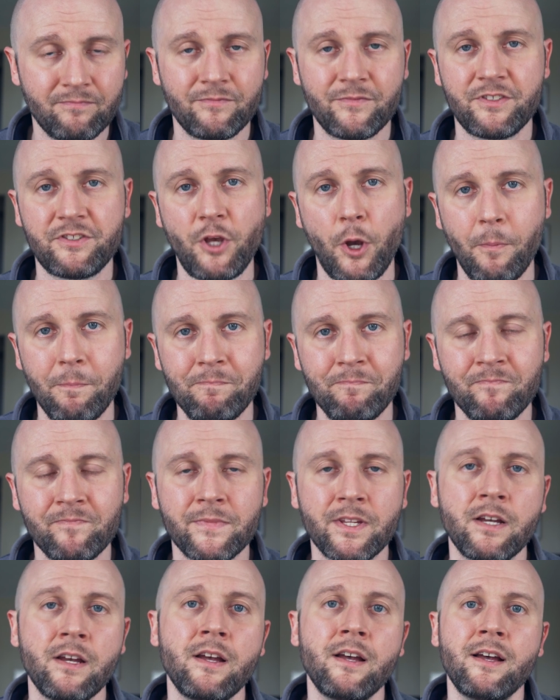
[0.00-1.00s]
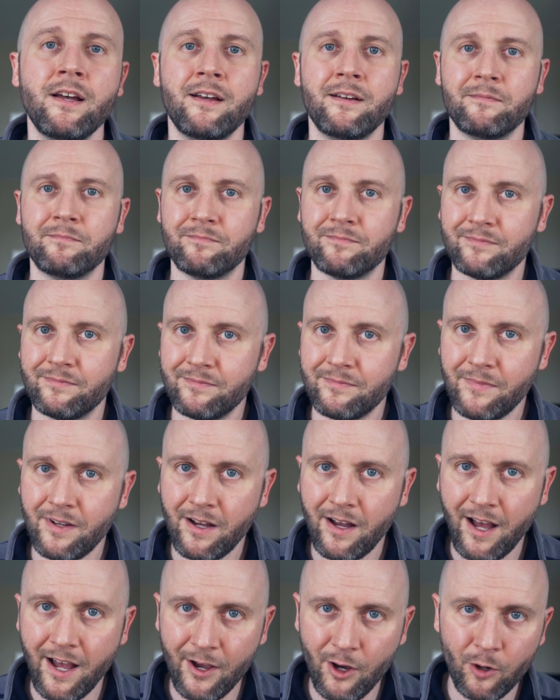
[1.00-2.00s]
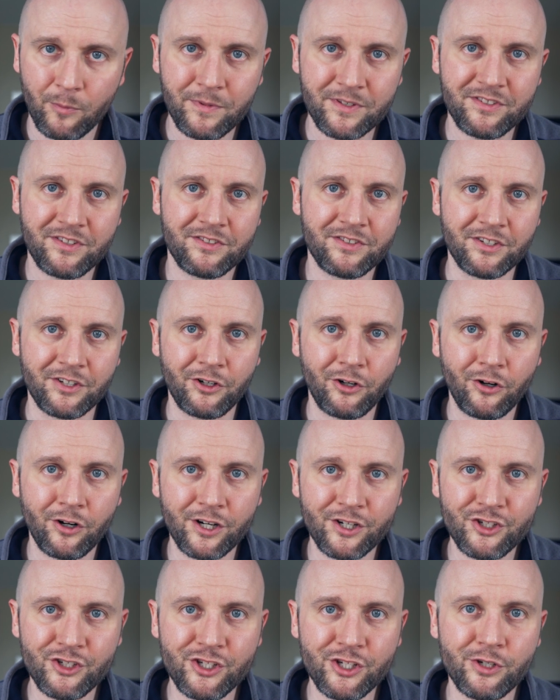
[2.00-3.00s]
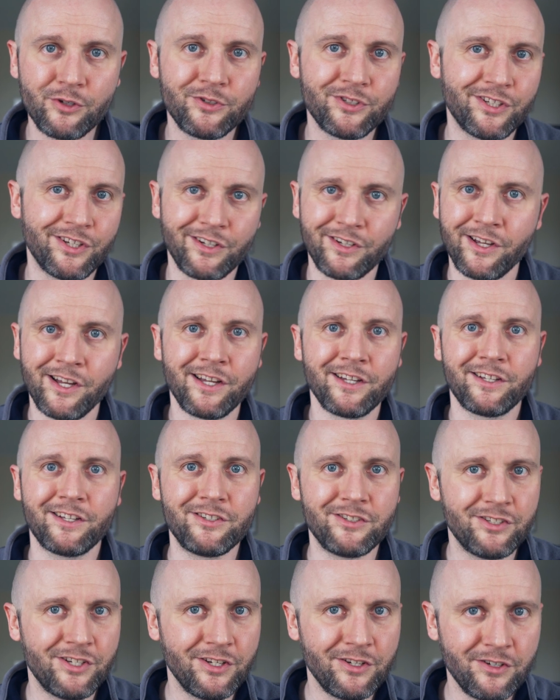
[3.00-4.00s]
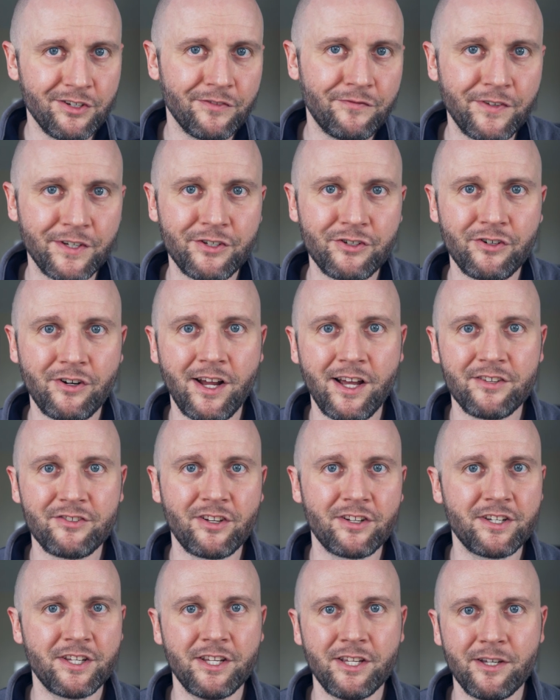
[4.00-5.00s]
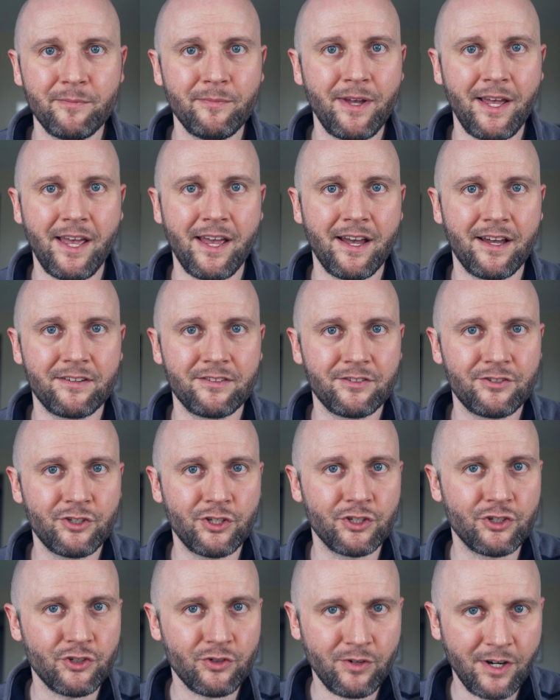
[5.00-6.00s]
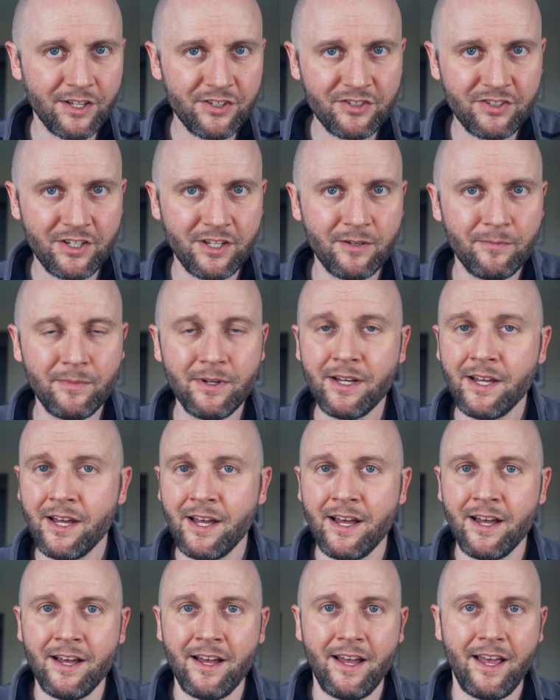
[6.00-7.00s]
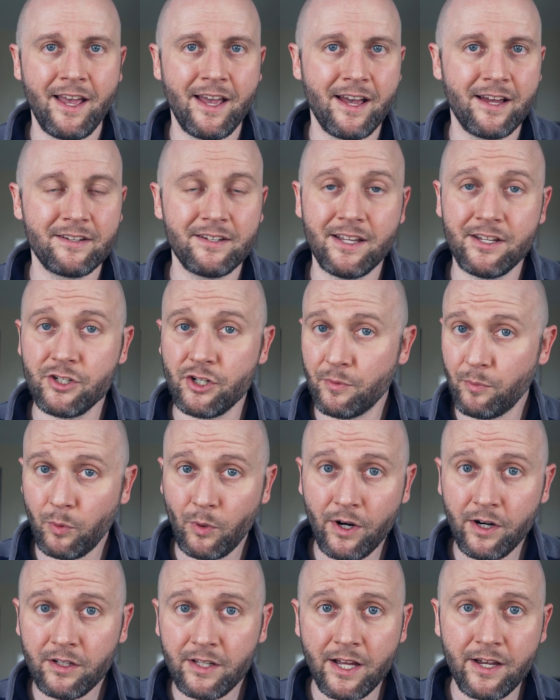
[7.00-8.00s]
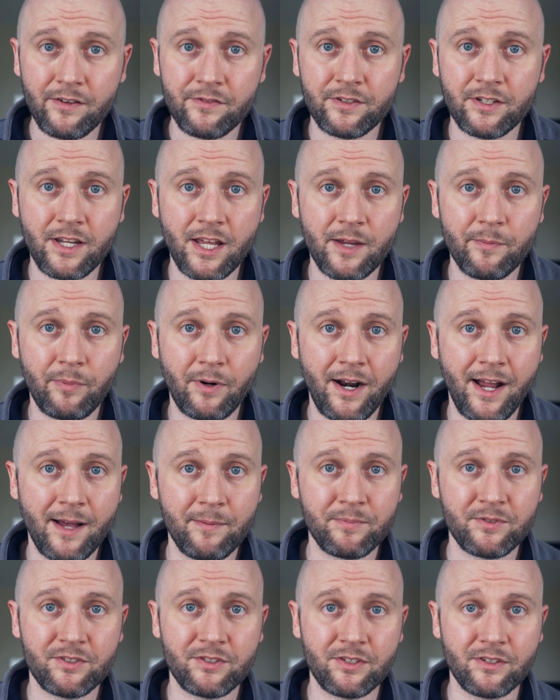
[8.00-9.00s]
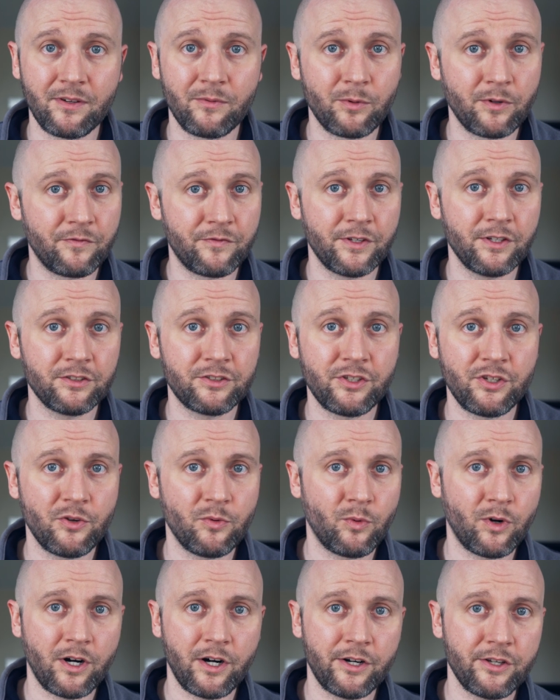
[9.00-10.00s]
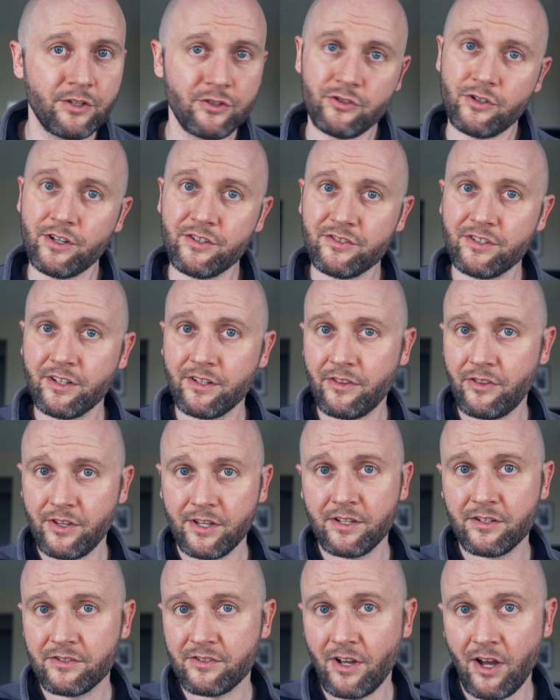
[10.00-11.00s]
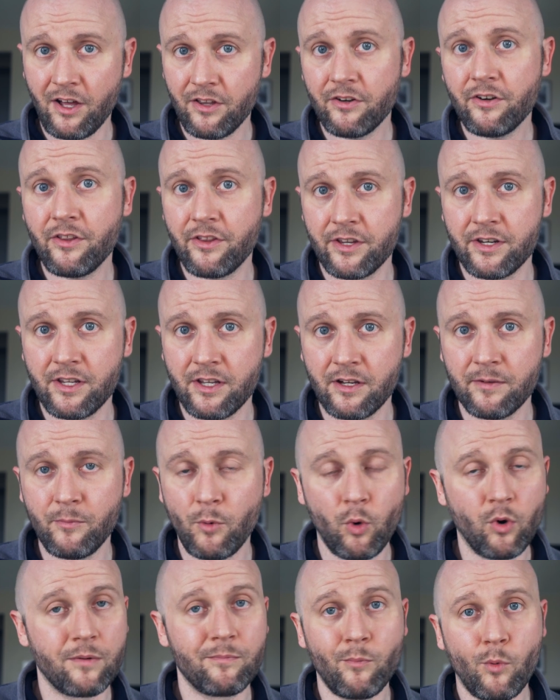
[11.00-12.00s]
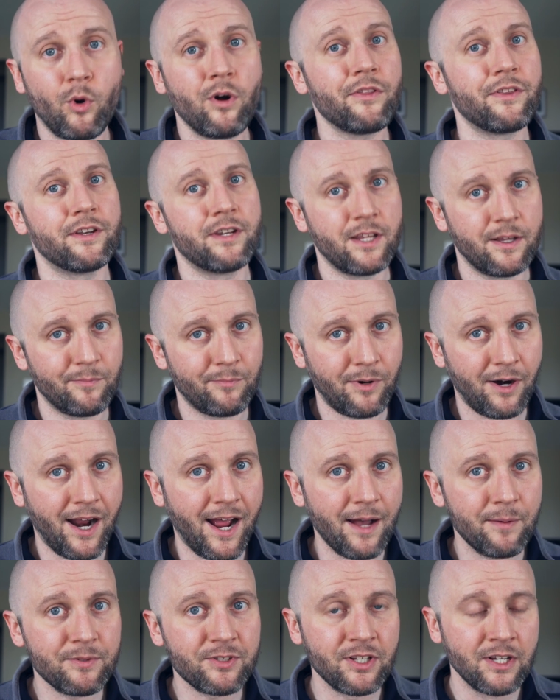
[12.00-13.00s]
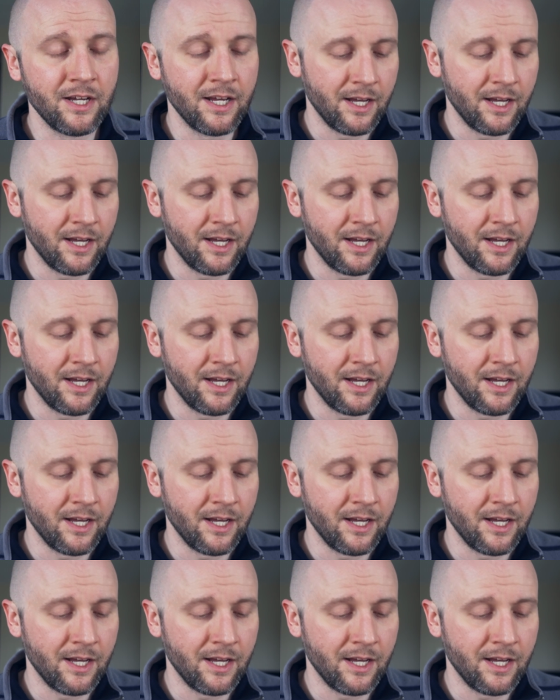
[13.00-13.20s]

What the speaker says: So, I hope this has encouraged you to continue to fix your eyes on him and to trust him. And in your prayer life today, perhaps to reveal to you where are you trusting things other than him or more than him, perhaps,